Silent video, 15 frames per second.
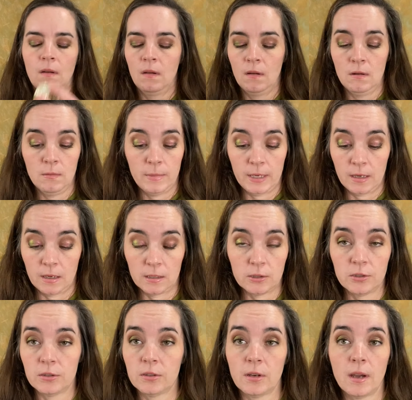Oh my
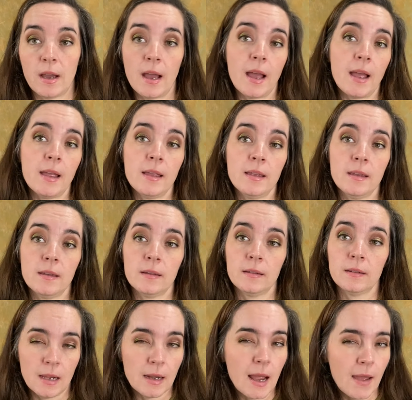gosh. I
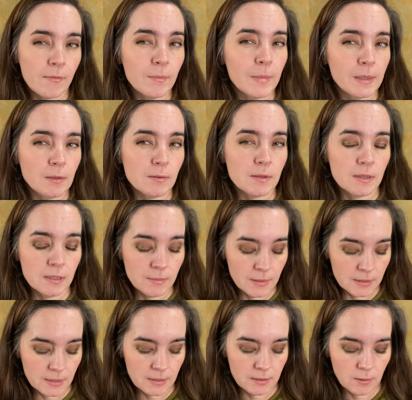haven't been using this
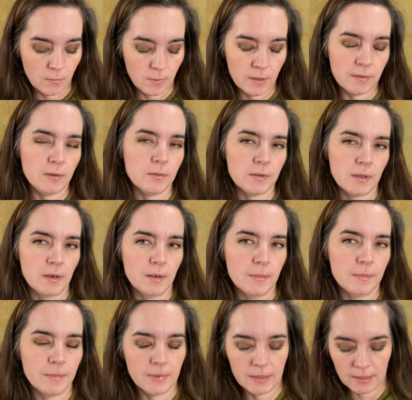because I don't want to use it
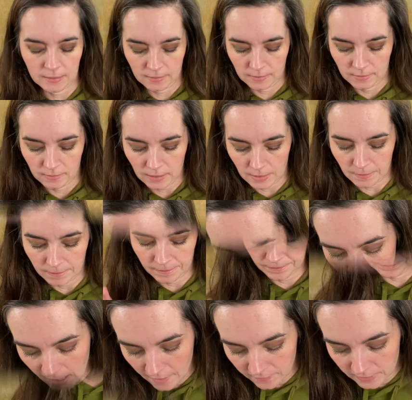up, but that's dope. Okay, we
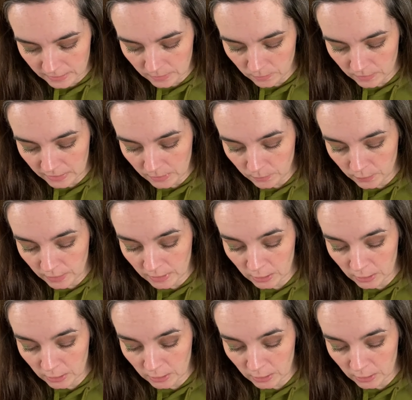have some lip